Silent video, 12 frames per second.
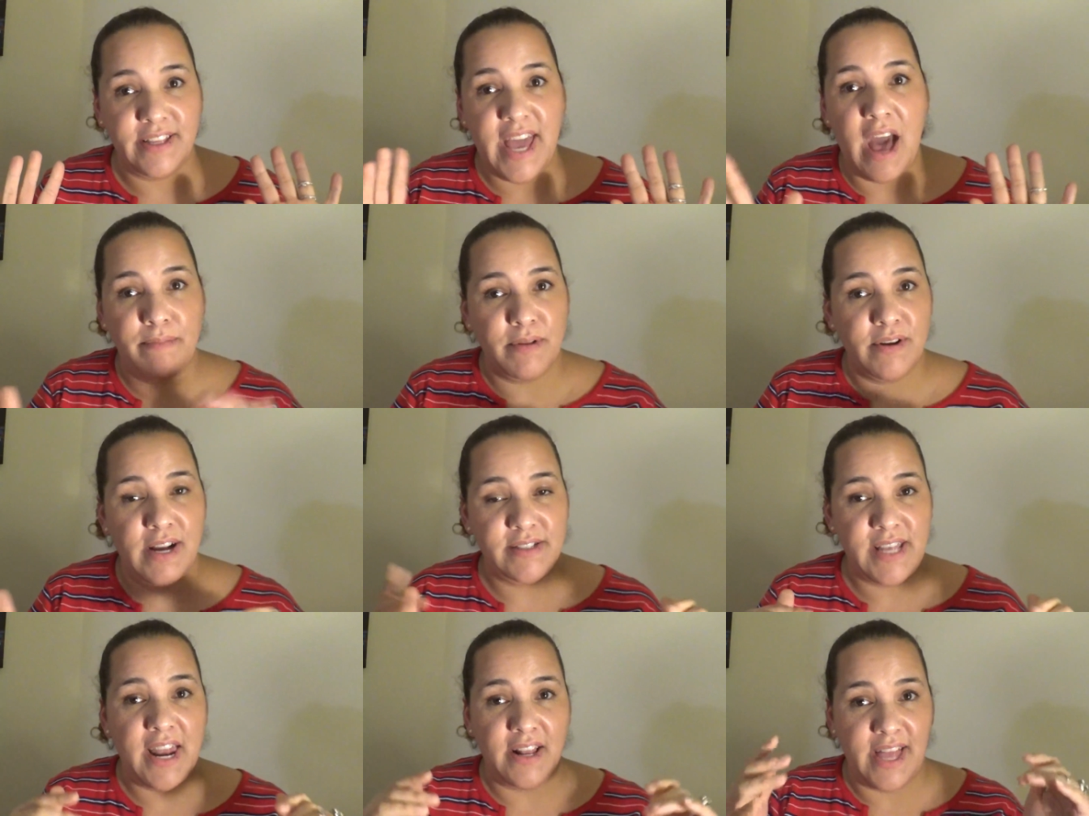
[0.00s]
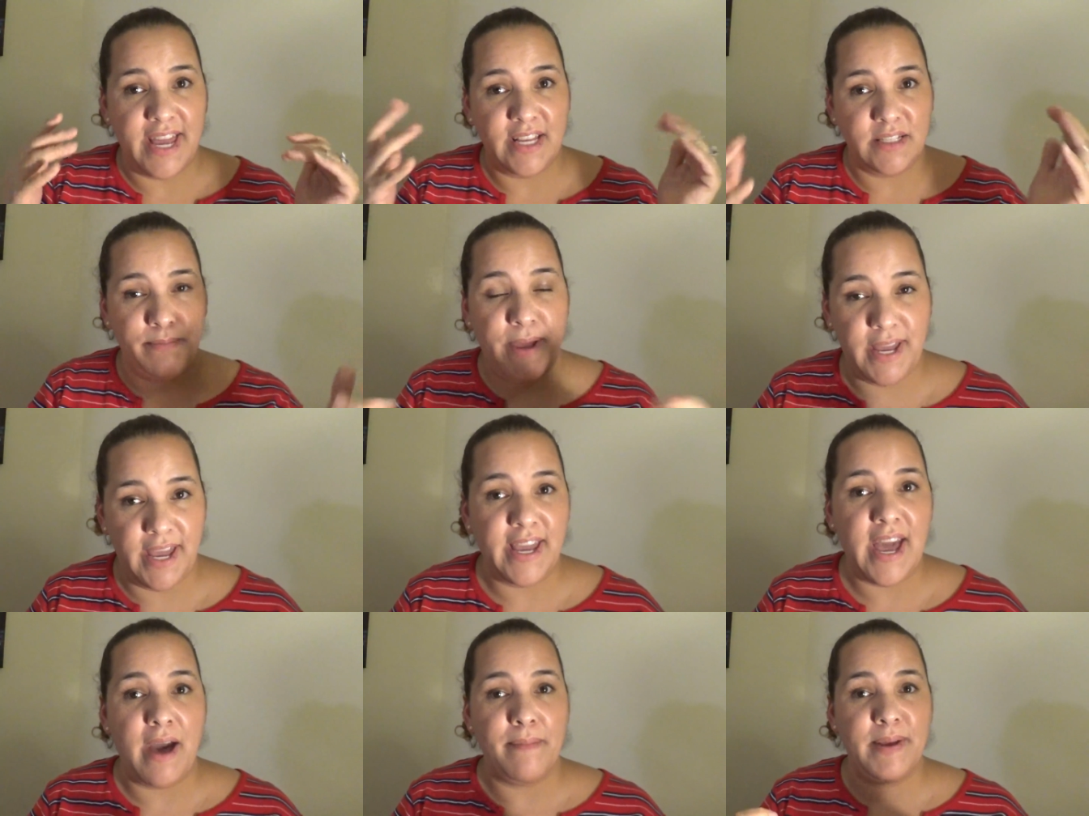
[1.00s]
Kepler satellite is
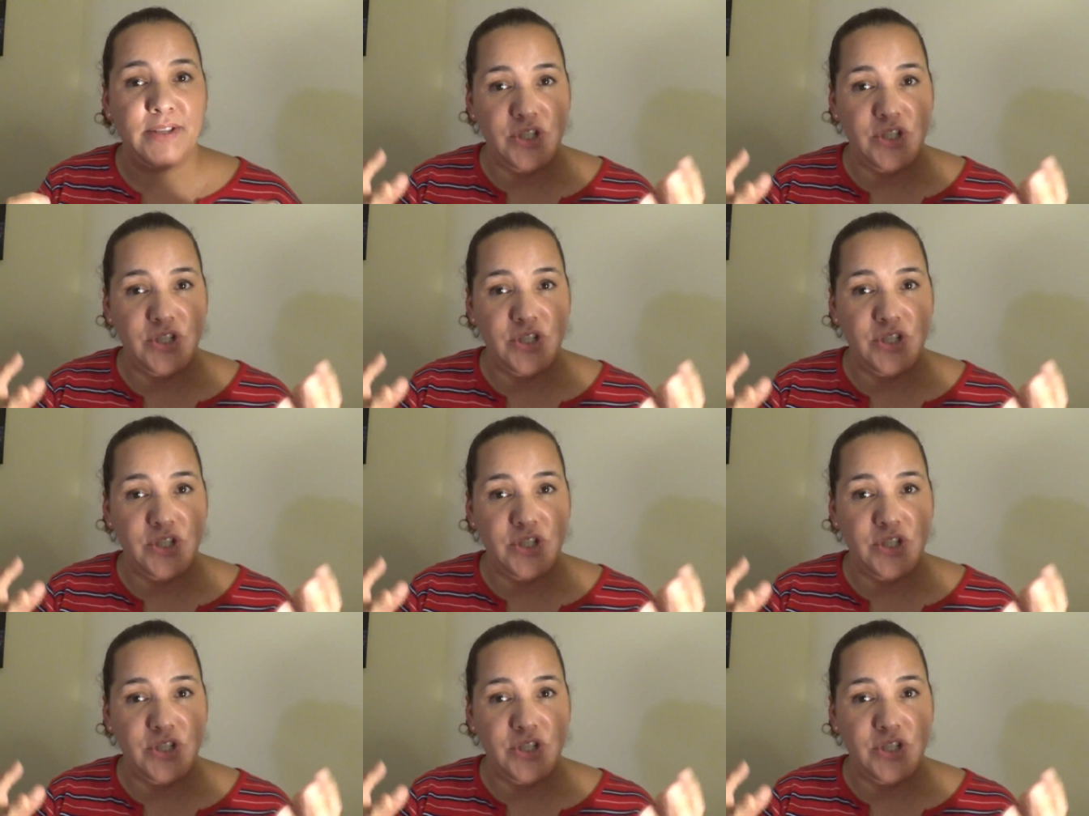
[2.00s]
picking up